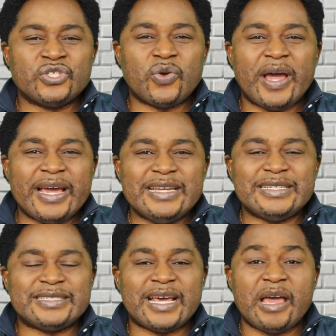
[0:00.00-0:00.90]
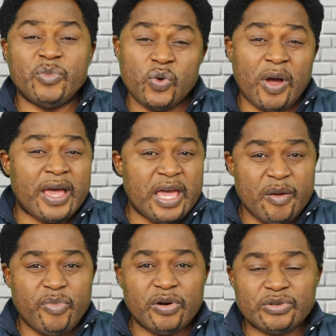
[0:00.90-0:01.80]
So anytime you are
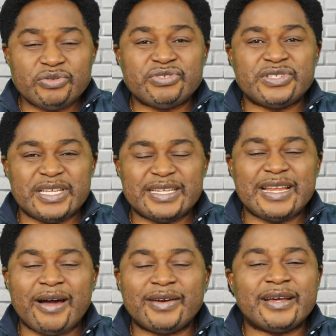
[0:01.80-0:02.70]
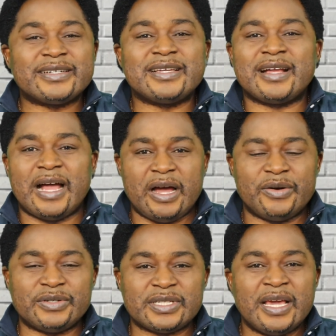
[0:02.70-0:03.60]
able to sit down and
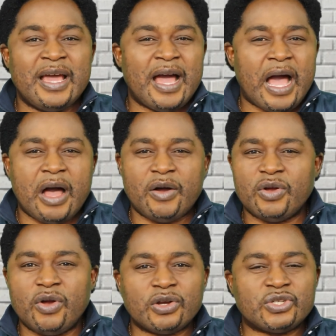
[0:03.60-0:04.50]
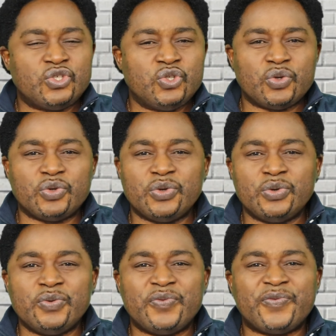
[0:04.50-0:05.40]
recount how God took
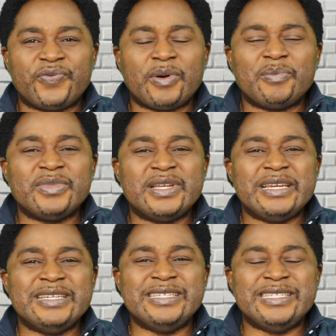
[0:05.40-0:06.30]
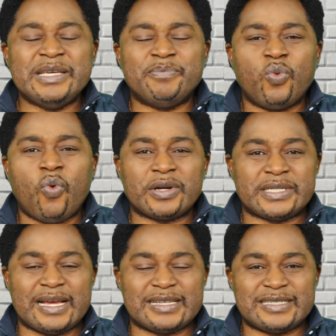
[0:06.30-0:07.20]
you from the deep
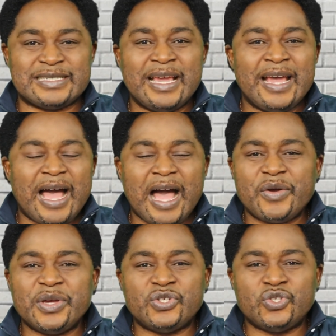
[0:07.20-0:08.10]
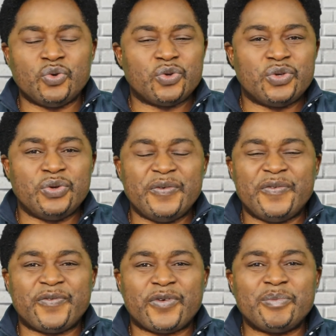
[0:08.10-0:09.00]
waters, how He took you
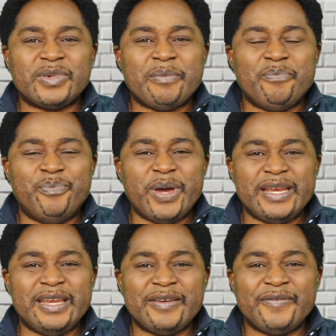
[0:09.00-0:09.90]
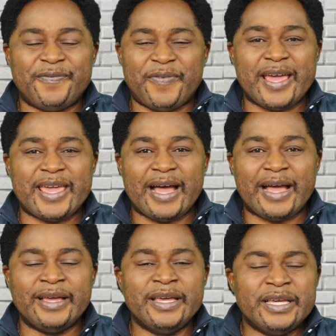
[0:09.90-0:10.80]
from the burning fire,